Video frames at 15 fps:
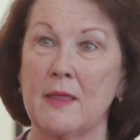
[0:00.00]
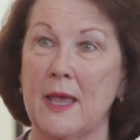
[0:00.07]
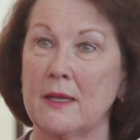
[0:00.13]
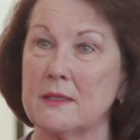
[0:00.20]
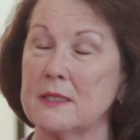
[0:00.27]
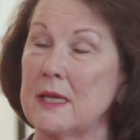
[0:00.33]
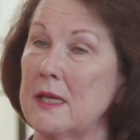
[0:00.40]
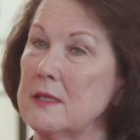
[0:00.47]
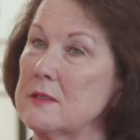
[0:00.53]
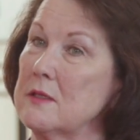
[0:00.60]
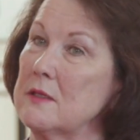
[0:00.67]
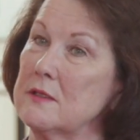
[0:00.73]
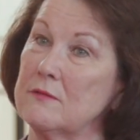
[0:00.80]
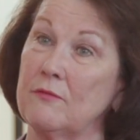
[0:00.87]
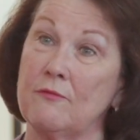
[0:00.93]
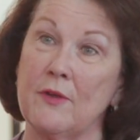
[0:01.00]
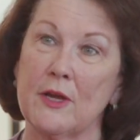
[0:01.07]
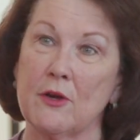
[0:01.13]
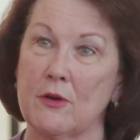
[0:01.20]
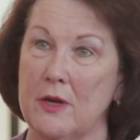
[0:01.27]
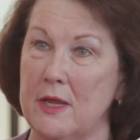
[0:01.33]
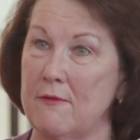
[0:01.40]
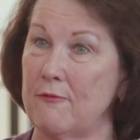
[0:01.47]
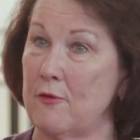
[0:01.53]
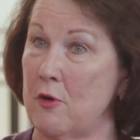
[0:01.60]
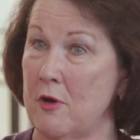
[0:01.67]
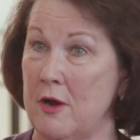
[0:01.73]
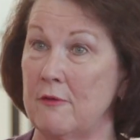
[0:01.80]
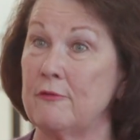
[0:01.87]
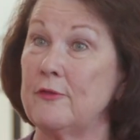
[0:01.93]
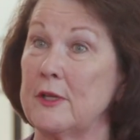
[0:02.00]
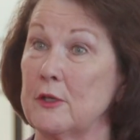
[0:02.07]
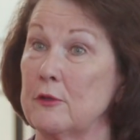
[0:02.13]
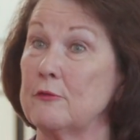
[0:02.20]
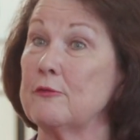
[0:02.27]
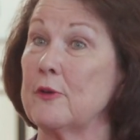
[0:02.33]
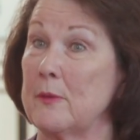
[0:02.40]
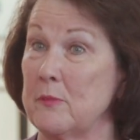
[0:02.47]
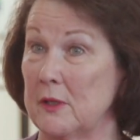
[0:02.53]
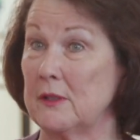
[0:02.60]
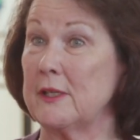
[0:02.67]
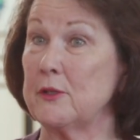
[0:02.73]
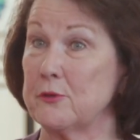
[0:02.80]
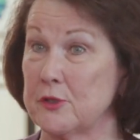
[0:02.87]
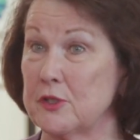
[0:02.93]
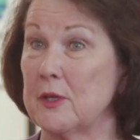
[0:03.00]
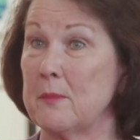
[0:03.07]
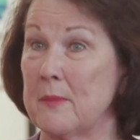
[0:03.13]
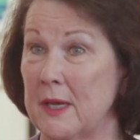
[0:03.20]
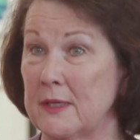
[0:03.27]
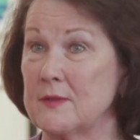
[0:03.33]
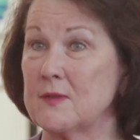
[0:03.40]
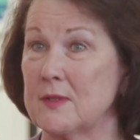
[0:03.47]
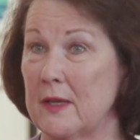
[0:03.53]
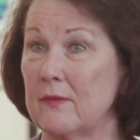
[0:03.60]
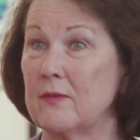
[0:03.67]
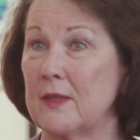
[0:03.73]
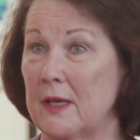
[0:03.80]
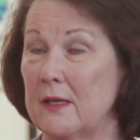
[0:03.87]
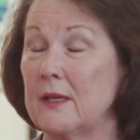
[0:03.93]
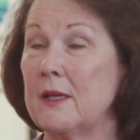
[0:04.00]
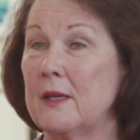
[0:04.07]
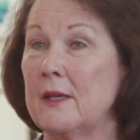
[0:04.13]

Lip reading: that takes us very far afield from the leadership mindset that,